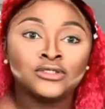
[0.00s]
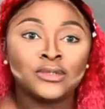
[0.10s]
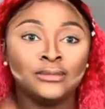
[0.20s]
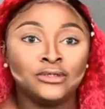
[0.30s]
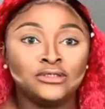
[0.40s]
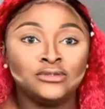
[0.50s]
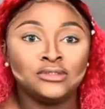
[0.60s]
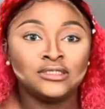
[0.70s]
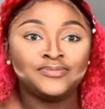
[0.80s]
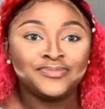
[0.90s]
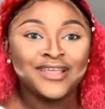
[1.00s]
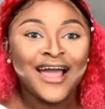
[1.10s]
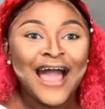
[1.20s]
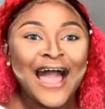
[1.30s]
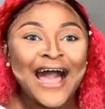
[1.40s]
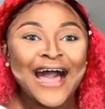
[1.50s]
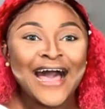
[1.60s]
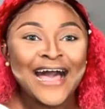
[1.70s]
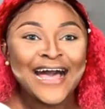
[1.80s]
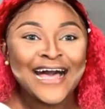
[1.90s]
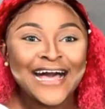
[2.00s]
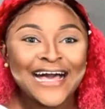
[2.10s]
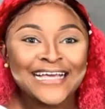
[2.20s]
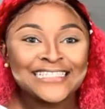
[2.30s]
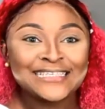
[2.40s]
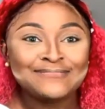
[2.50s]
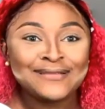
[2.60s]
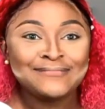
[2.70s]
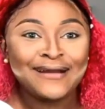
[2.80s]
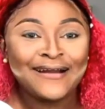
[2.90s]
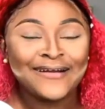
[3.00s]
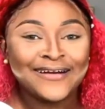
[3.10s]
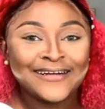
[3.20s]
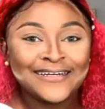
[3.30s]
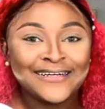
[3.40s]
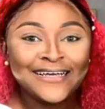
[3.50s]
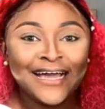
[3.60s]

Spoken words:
So what I'm gonna do is, hi Simply Bara.